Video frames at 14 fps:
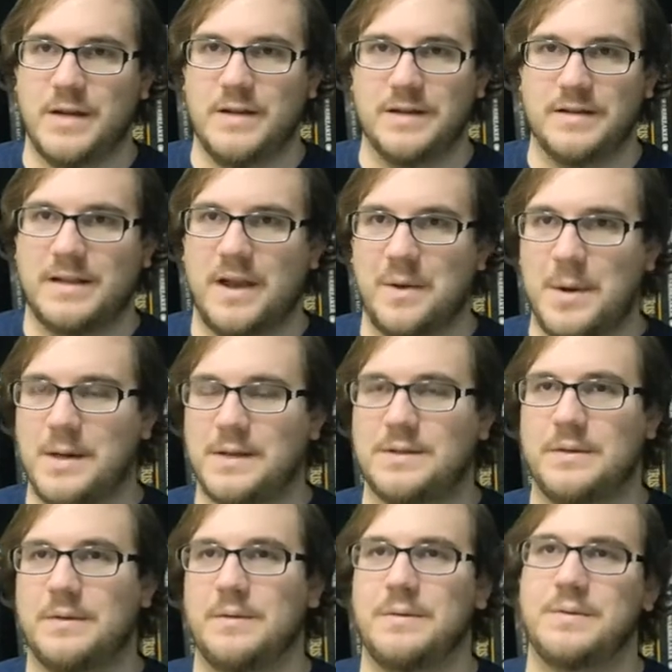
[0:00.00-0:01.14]
genius
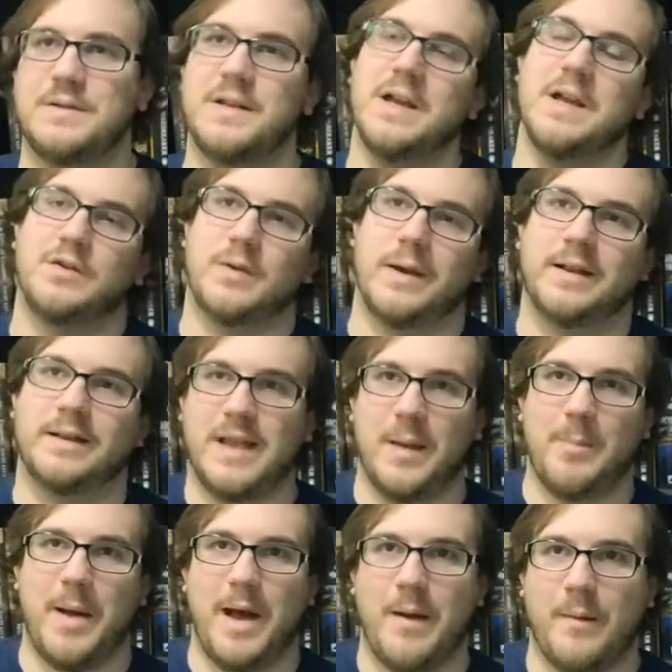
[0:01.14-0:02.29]
character who's trying to
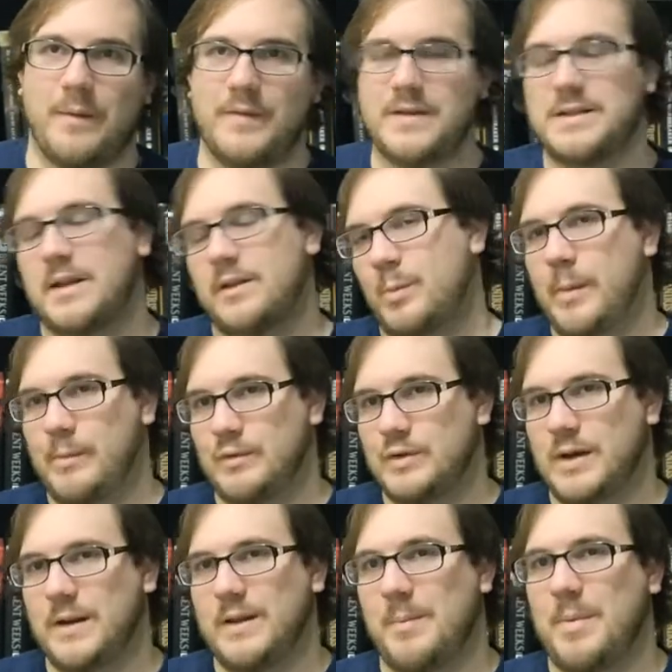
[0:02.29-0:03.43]
take power, and these other people
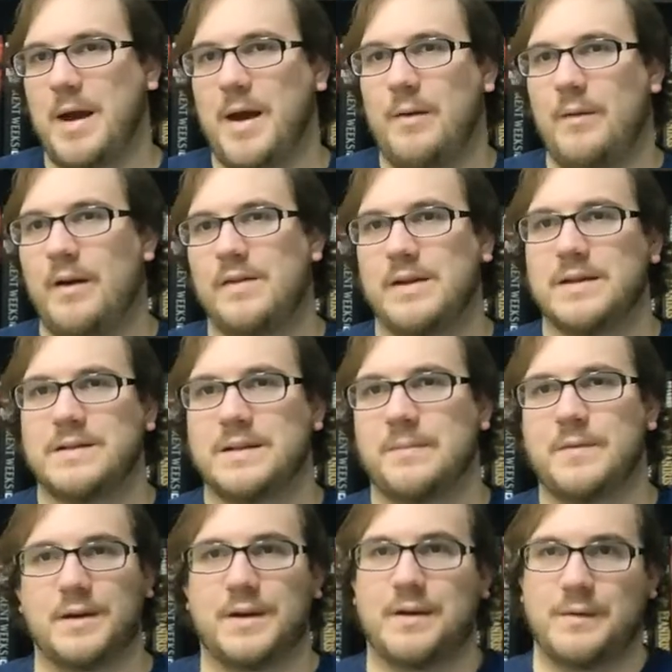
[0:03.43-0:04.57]
trying to take power, and I think it's
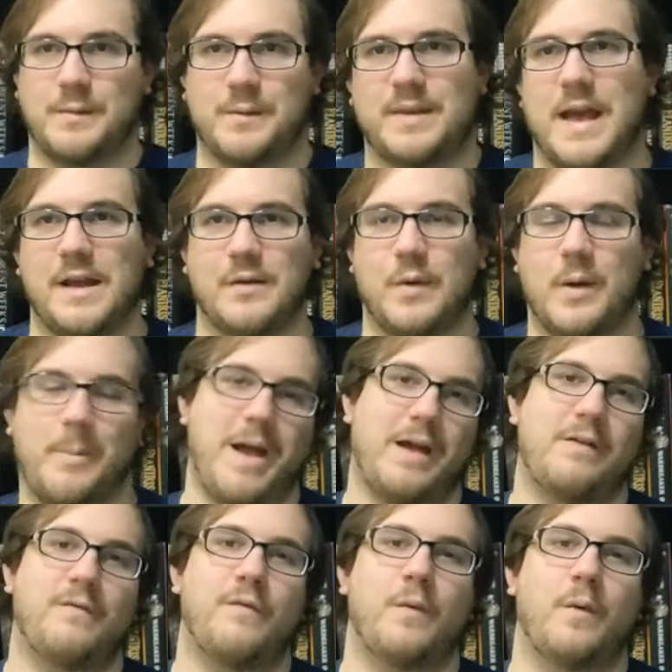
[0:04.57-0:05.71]
something to do with that, going
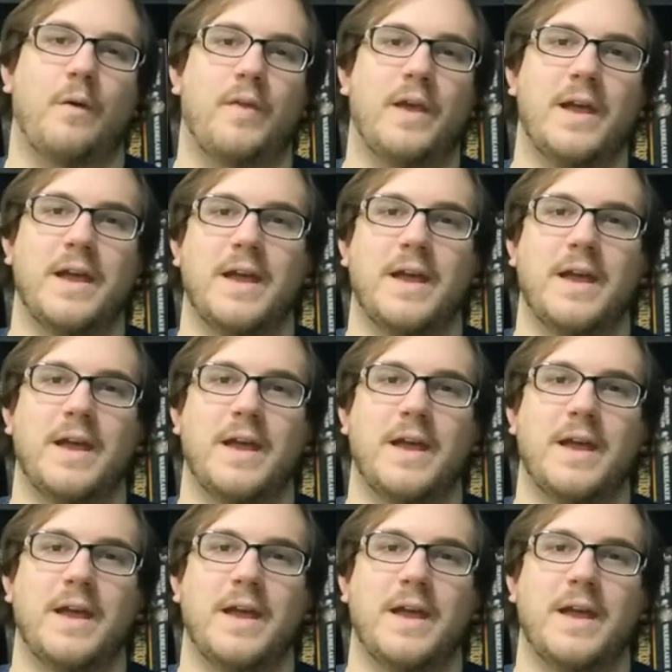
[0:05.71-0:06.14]
back and forth.